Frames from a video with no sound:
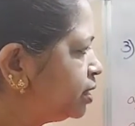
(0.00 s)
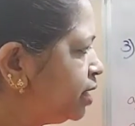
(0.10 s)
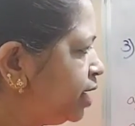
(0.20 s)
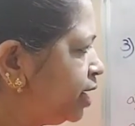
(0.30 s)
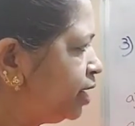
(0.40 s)

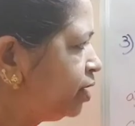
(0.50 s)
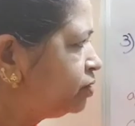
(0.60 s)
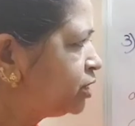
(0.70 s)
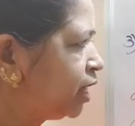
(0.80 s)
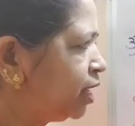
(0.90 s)
the
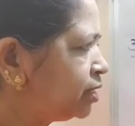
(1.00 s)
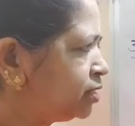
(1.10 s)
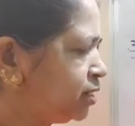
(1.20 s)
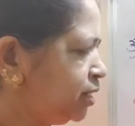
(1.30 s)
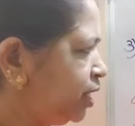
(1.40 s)
negative
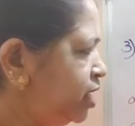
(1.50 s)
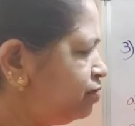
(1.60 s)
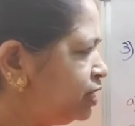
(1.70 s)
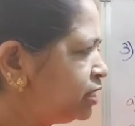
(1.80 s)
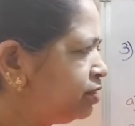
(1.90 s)
charge
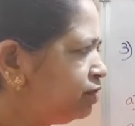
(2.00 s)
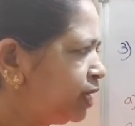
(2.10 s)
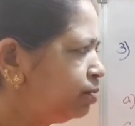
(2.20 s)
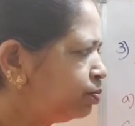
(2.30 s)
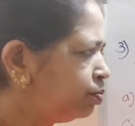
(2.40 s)
in
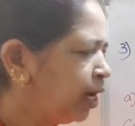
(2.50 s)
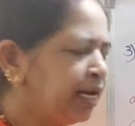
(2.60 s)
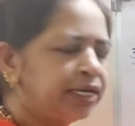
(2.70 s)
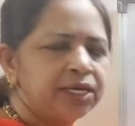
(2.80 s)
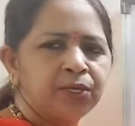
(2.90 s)
whichever
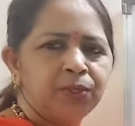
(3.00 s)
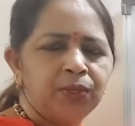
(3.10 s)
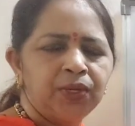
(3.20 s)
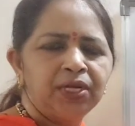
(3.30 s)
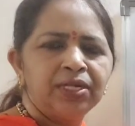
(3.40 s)

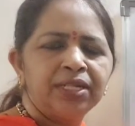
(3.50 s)
molecule